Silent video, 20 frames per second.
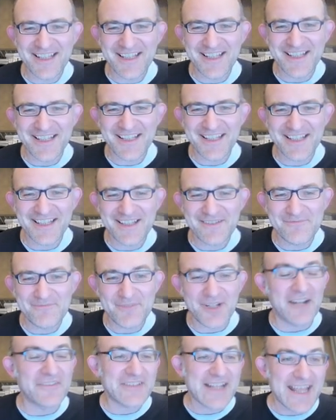
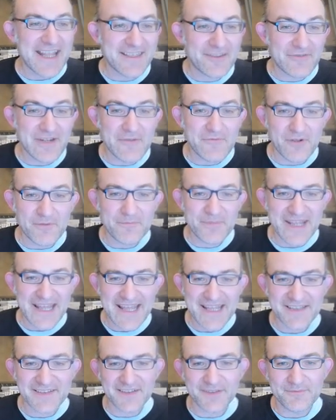after a3 rook
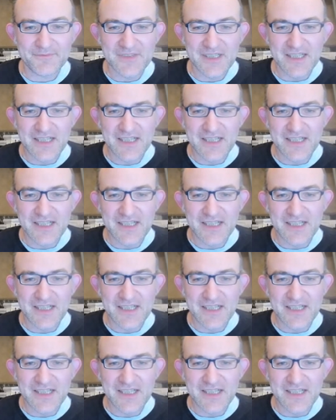b8,